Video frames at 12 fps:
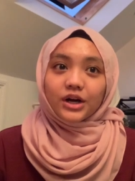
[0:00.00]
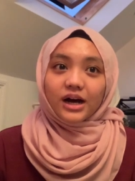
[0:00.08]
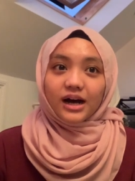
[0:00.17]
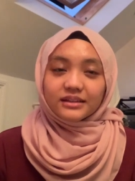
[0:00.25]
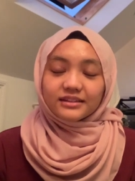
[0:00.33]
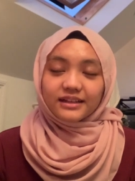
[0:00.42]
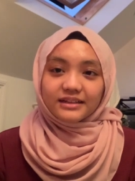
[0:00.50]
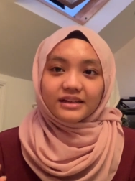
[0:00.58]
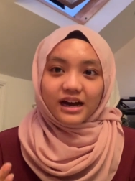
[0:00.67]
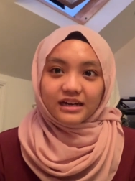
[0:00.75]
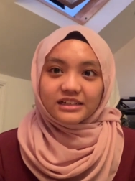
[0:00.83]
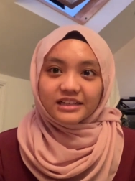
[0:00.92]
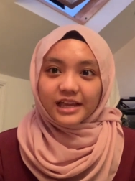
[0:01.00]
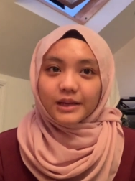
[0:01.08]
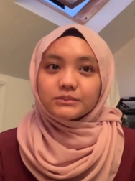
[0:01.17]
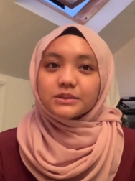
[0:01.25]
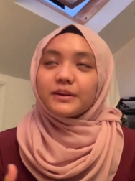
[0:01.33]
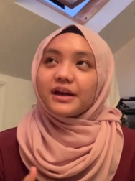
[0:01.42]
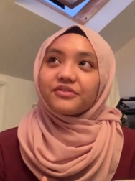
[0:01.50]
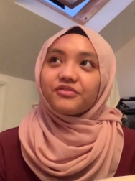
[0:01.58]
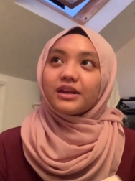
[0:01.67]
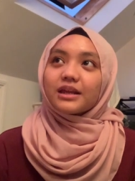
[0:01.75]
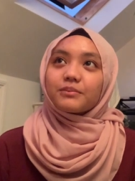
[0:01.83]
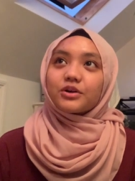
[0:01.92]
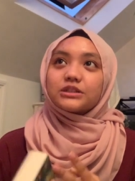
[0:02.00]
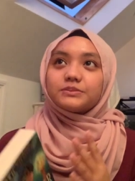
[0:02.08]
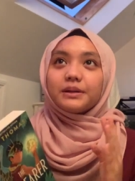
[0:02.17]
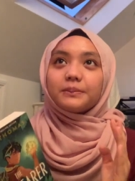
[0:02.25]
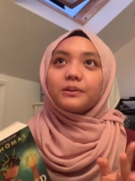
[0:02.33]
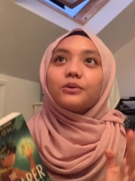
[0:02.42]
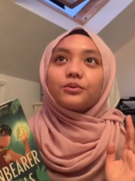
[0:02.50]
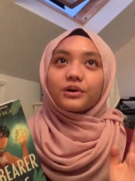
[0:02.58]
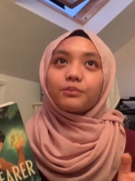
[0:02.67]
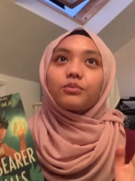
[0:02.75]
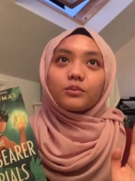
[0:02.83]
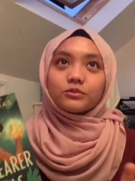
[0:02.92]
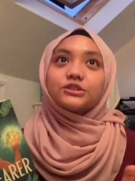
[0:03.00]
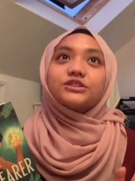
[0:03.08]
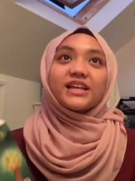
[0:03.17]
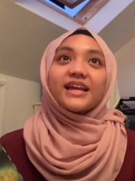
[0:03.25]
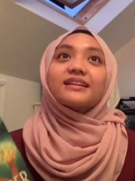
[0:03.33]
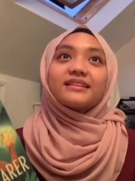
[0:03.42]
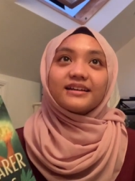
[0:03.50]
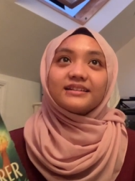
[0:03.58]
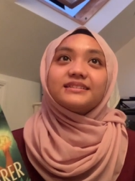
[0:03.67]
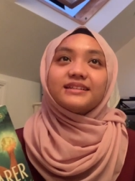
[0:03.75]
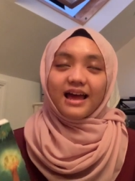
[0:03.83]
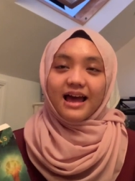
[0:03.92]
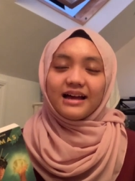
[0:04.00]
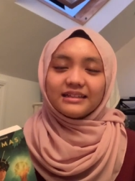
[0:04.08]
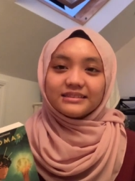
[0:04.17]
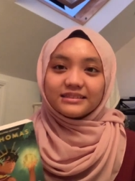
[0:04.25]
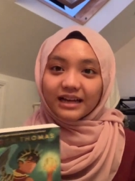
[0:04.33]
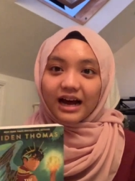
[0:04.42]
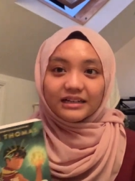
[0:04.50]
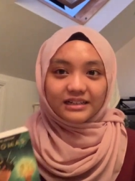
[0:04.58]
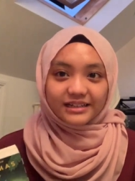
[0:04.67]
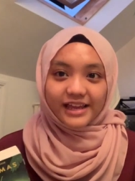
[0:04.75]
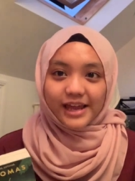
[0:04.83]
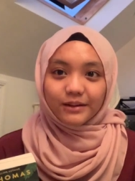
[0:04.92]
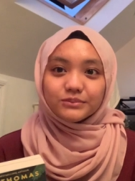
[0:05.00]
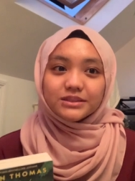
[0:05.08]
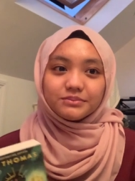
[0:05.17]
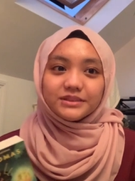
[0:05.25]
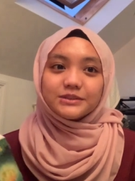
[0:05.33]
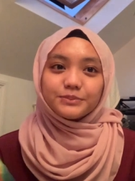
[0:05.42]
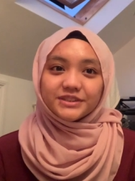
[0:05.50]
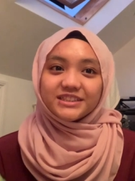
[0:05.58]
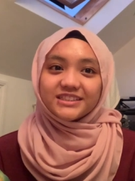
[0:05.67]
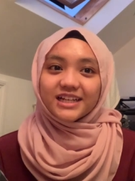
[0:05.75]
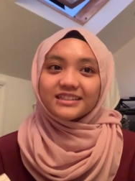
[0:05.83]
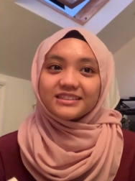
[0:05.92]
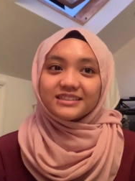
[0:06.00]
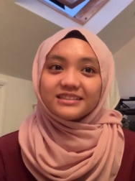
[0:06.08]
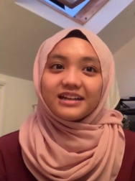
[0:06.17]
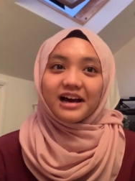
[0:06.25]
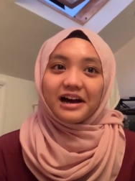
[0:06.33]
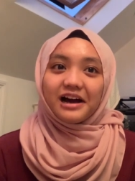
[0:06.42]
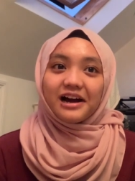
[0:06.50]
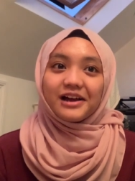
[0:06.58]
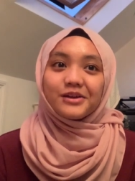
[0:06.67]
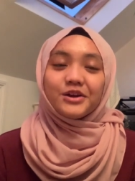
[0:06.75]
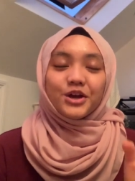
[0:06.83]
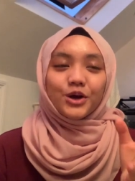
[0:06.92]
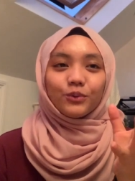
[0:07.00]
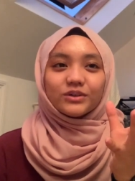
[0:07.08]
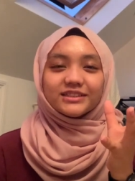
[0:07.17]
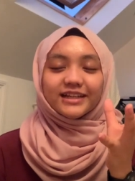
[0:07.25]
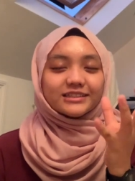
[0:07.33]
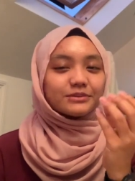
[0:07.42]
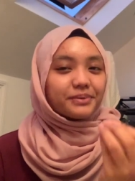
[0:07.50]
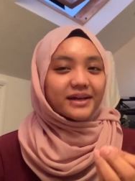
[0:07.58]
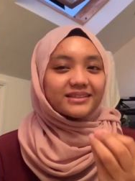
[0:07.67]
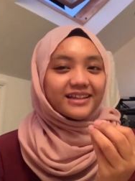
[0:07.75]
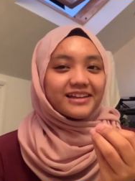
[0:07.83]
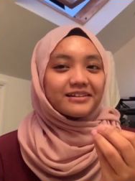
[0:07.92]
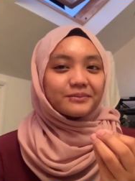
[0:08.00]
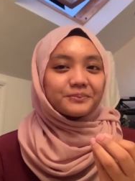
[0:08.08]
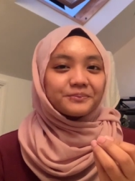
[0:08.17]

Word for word: at than the Hunger Games but I feel like because people were promoting this as the Hunger Games meets Percy Jackson I was expecting